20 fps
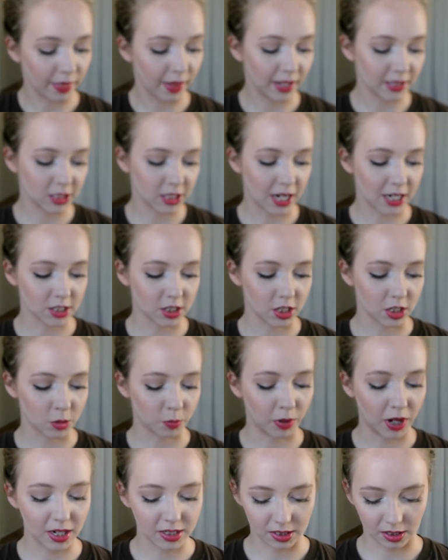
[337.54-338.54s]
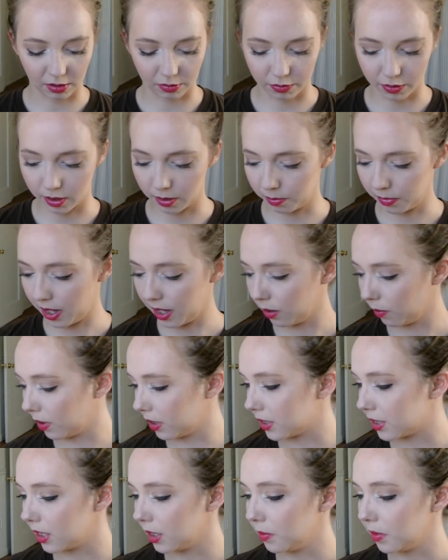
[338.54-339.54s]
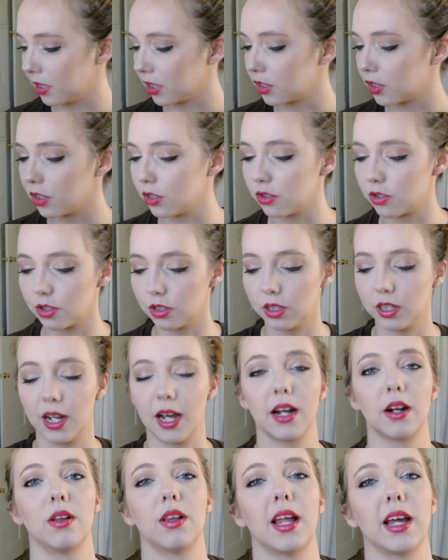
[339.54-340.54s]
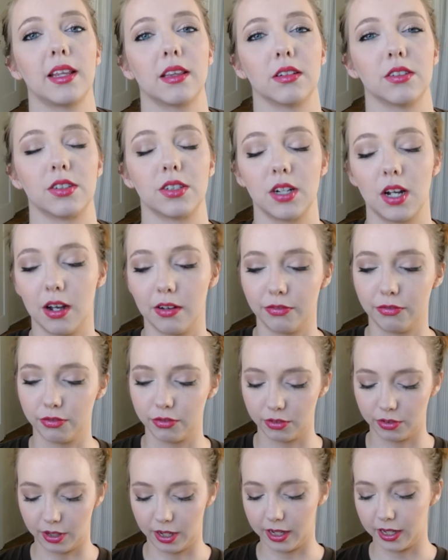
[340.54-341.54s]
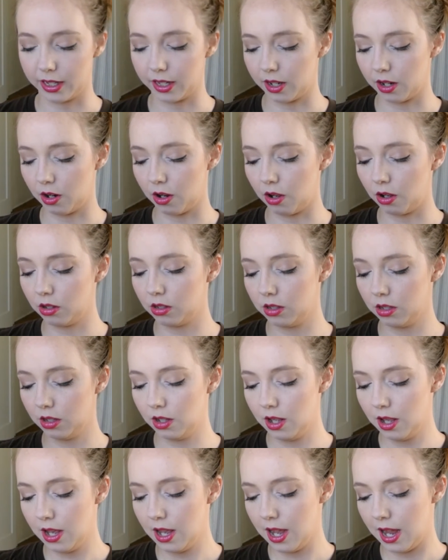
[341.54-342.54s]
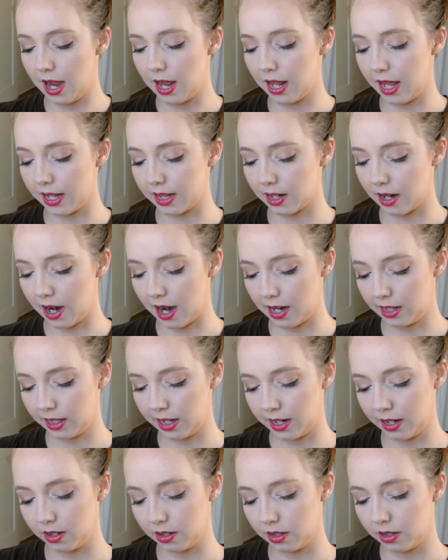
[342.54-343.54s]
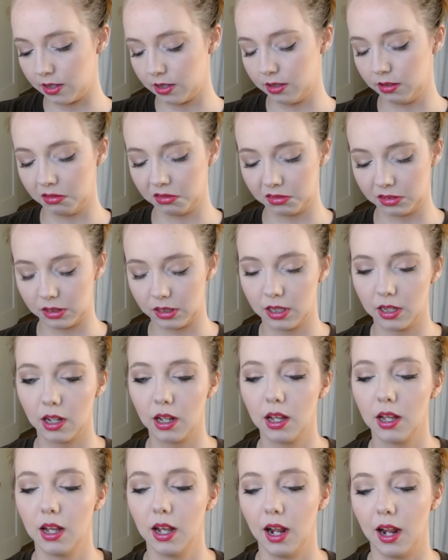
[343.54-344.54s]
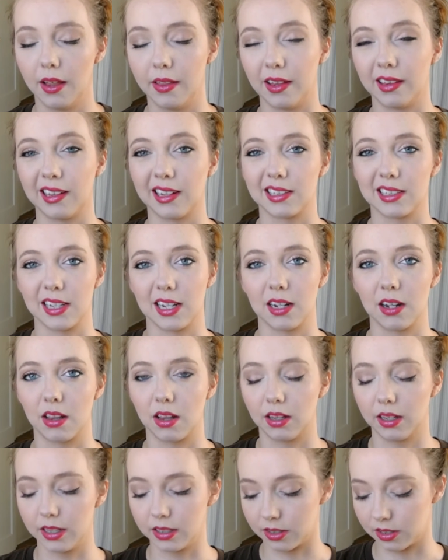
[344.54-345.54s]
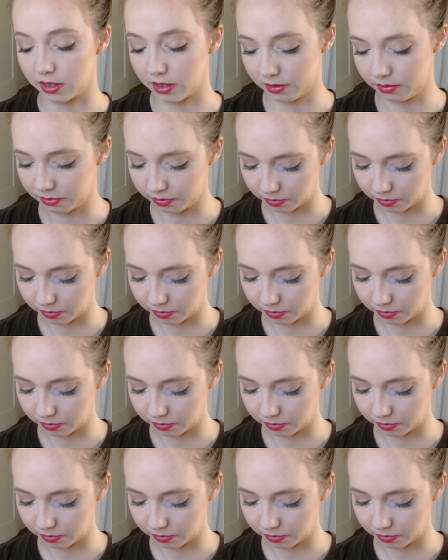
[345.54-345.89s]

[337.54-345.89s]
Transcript: that's actually surprising from NYC because usually I don't like their stuff like at all. I like their eyeliner I think that's the end of the list.